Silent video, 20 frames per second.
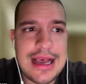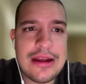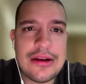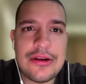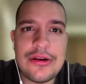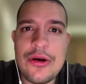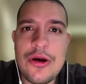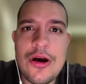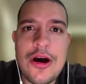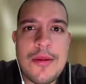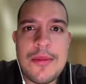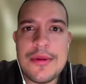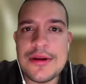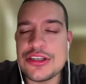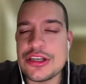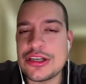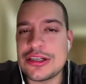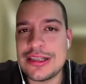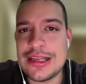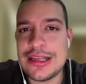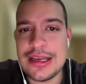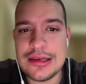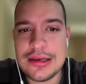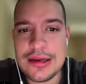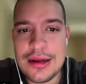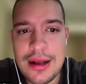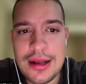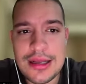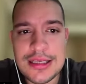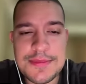I don't know how much a
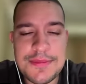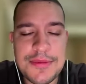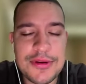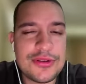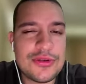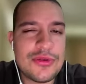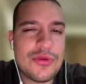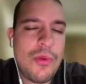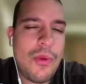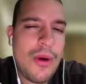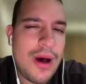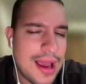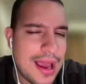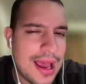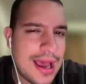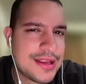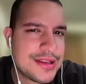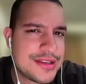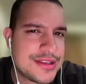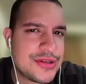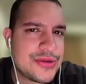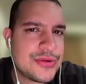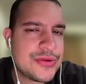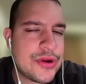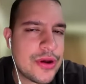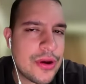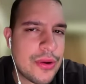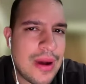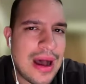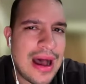client costs, but what I do
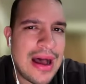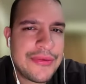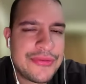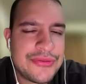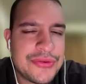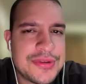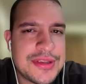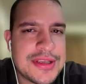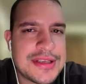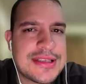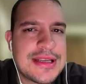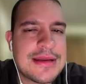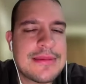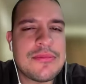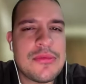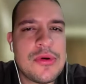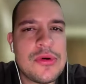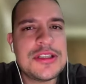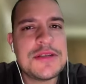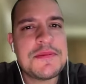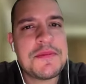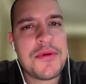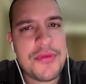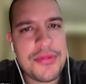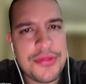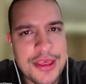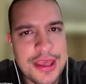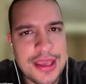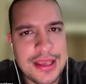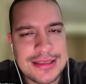know after testing
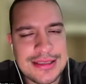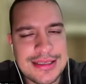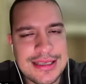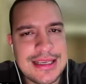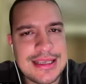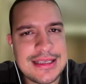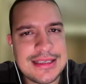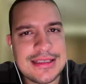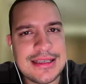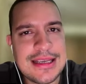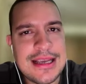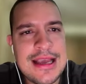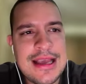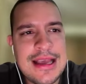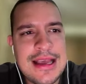multiple things is